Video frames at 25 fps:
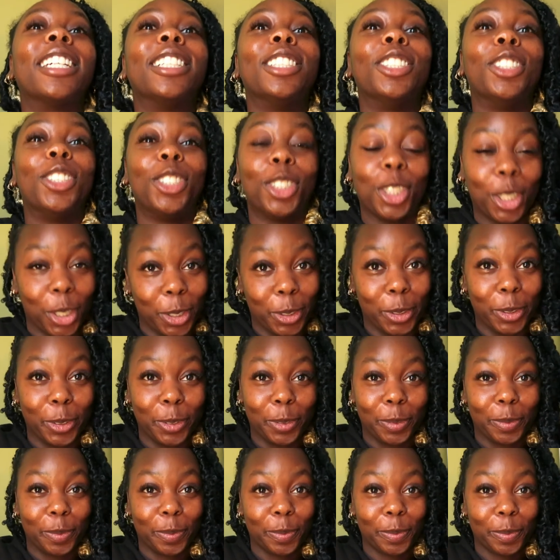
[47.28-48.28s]

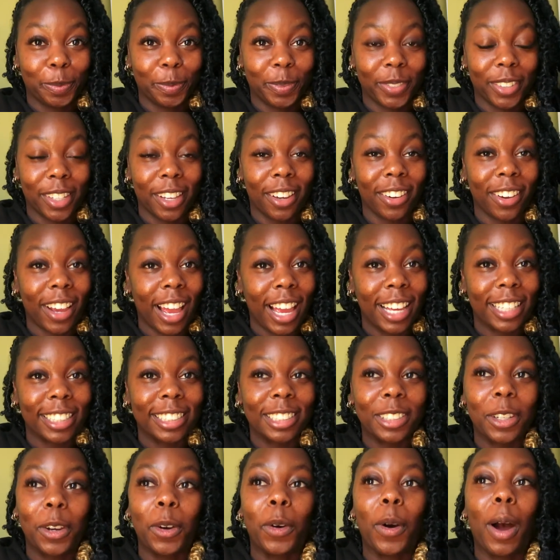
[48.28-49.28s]
June. Okay,
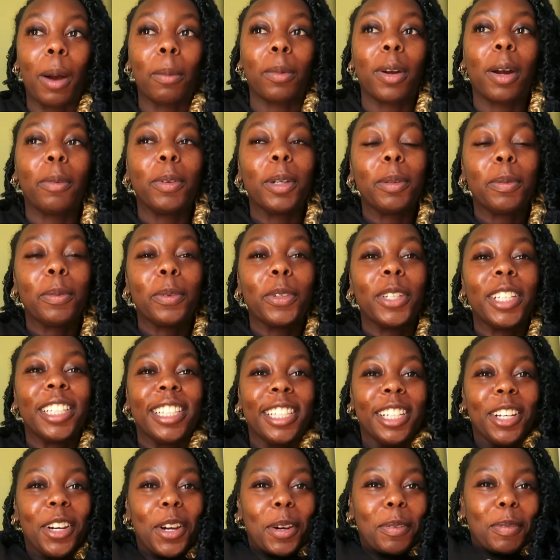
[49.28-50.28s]
so I'm coming up on a
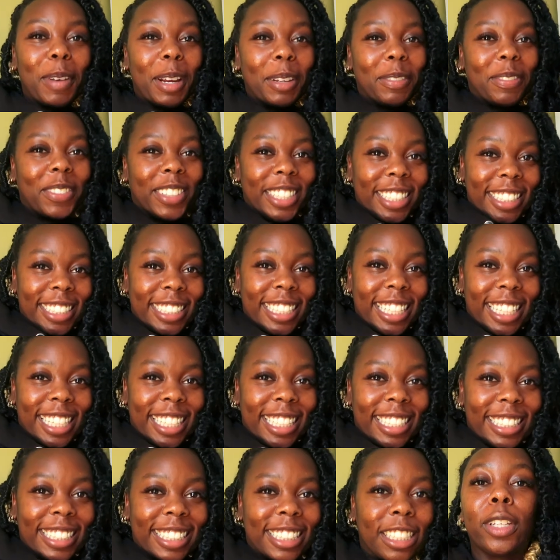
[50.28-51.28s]
year on my business.